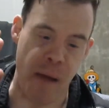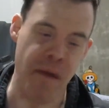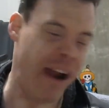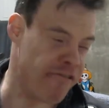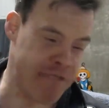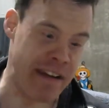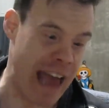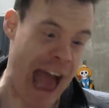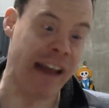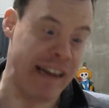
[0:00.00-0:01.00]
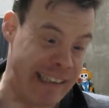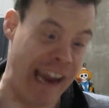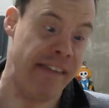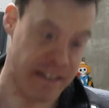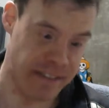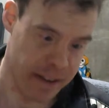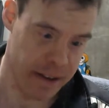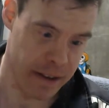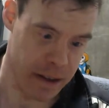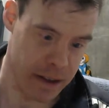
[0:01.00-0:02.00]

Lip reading: I'm not afraid to actually say this